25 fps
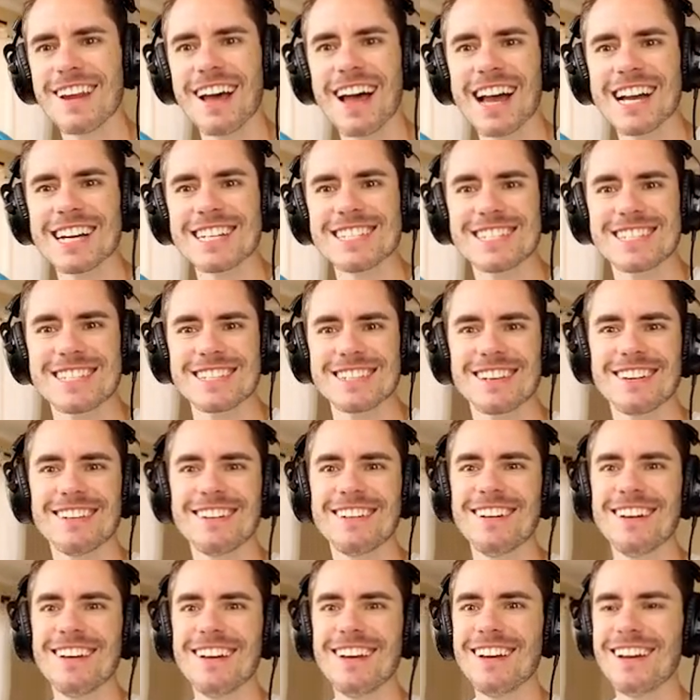nice.
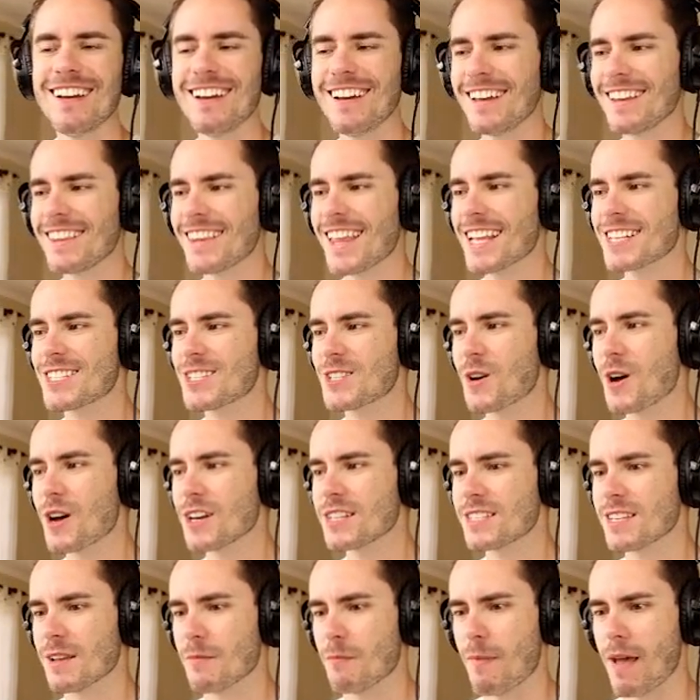That's
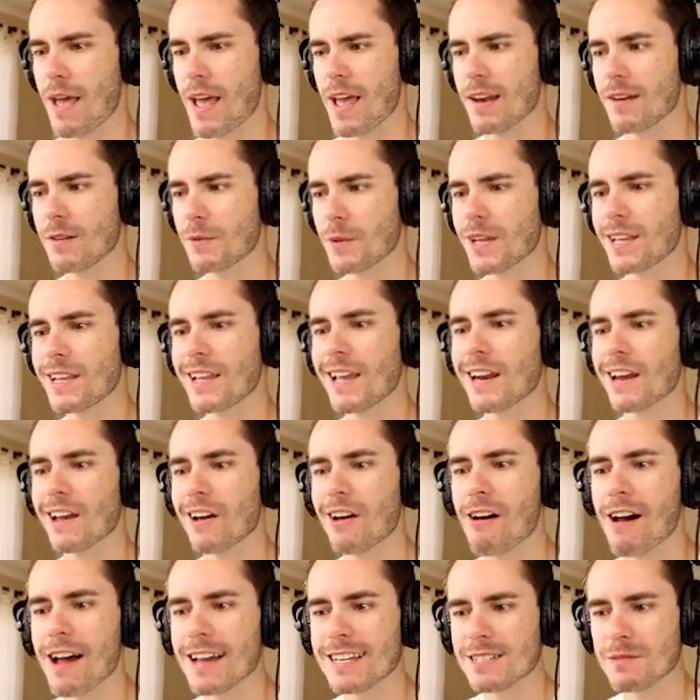awesome, man. We can get
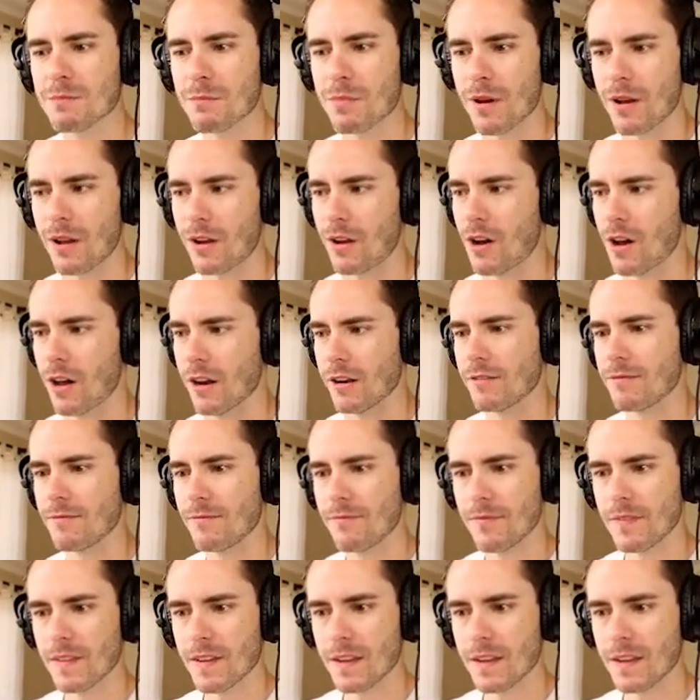our Heisenberg on.